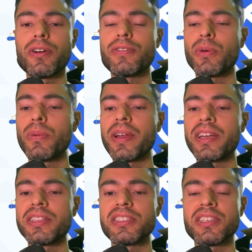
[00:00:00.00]
a
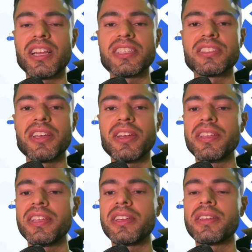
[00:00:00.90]
Kubernetes cluster
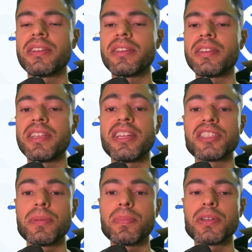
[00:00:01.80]
in a
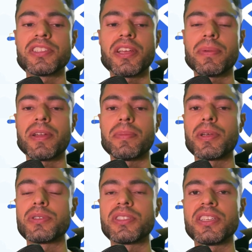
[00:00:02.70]
simple server,
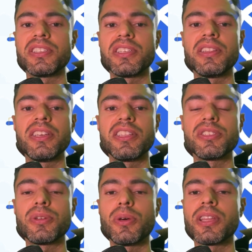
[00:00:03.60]
because this indeed is
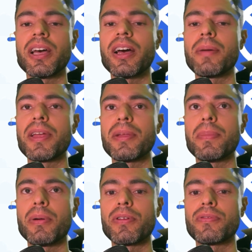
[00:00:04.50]
not a very
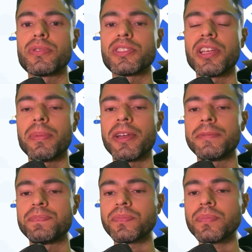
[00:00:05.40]
powerful server.
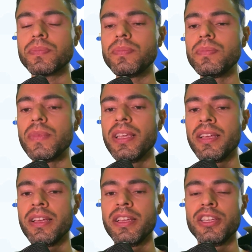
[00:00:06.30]

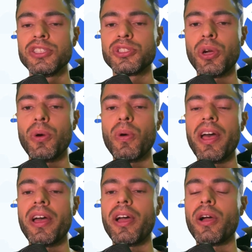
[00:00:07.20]
So
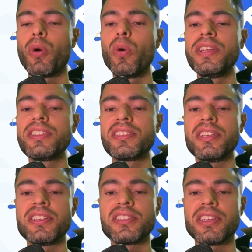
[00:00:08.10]
who is
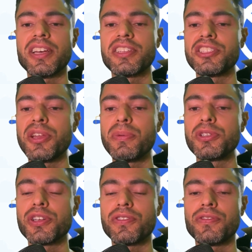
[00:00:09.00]
this
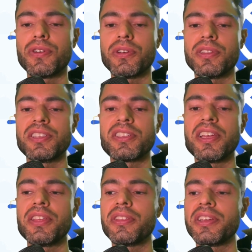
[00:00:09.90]
distribution for, this
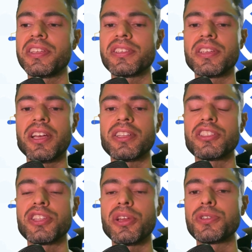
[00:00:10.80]
K3s
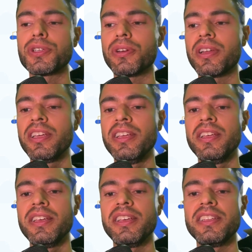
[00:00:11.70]
distribution?
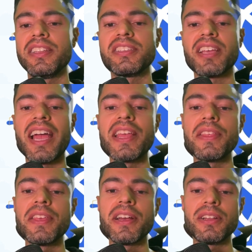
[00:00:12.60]
It is
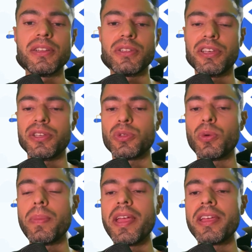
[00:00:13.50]
ideal to
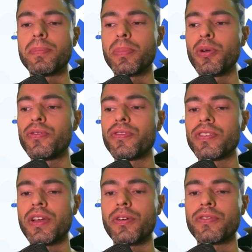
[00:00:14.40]
make proof
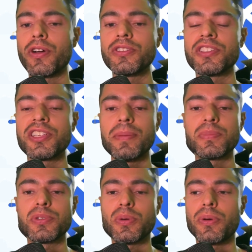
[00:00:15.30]
of
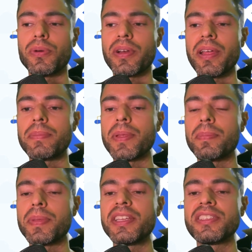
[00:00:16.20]
concepts or
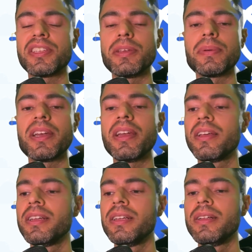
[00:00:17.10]
MVPs even.
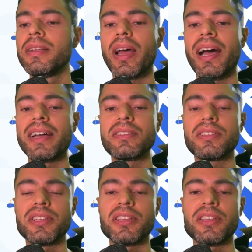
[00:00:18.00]
And
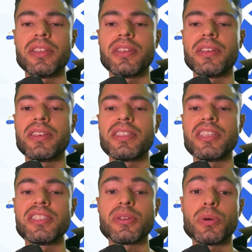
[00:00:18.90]
it
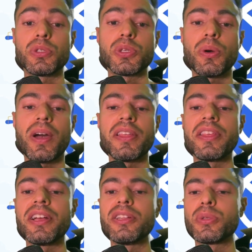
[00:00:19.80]
is also
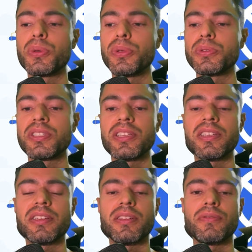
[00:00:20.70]
ideal to use it
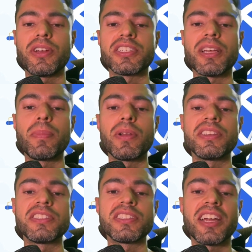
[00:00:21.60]
in, for example, in
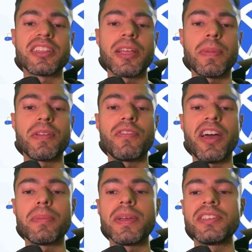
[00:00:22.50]
startup
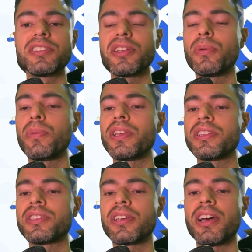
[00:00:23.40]
environments in
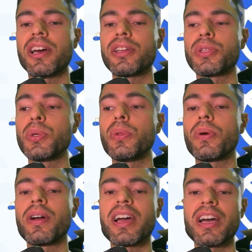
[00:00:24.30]
which you
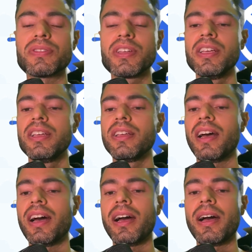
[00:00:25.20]
don't have
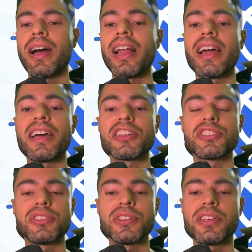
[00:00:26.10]
a large